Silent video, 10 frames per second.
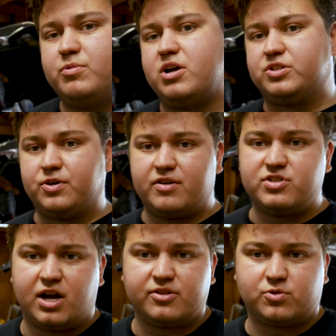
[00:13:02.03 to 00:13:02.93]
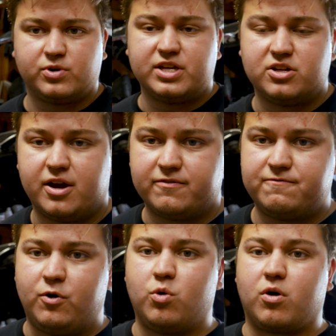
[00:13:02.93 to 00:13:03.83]
We also have .3 and
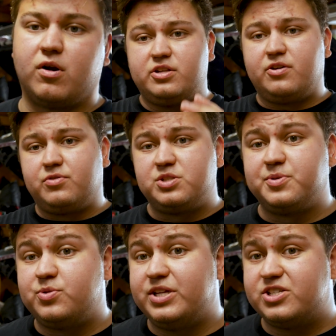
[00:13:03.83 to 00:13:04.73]
.4. The difference between